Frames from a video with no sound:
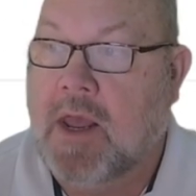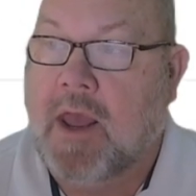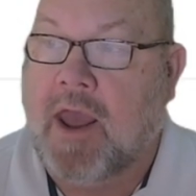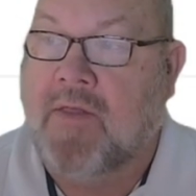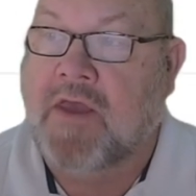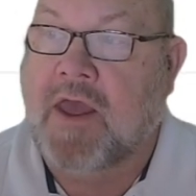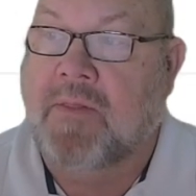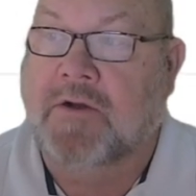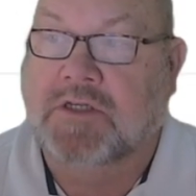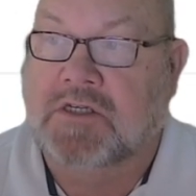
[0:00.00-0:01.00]
And then
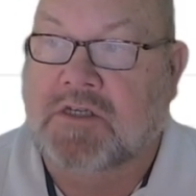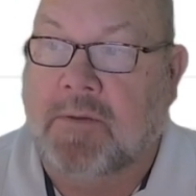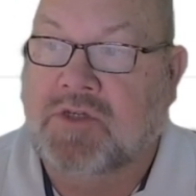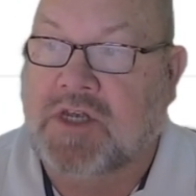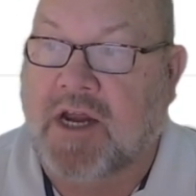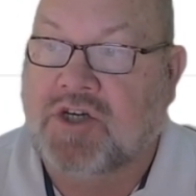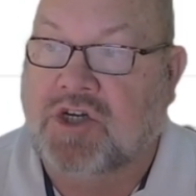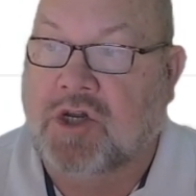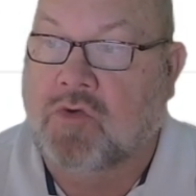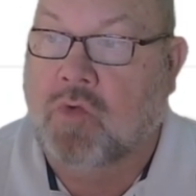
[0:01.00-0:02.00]
there's a
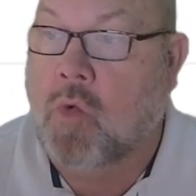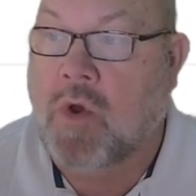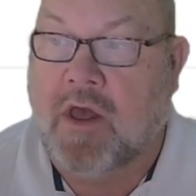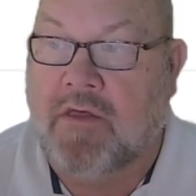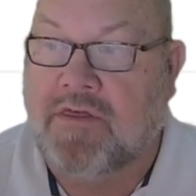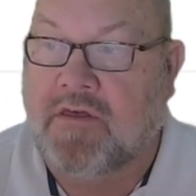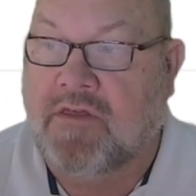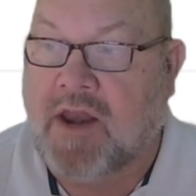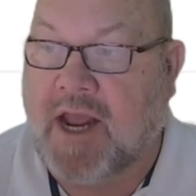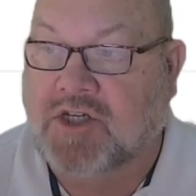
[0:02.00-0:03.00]
subsection with the
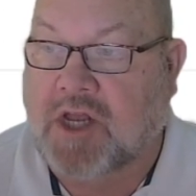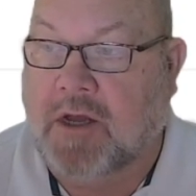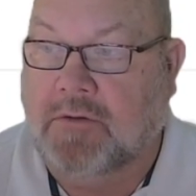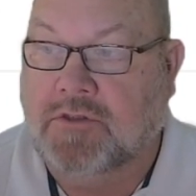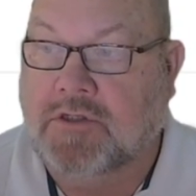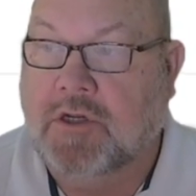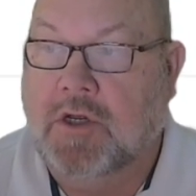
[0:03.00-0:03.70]
NAICS codes.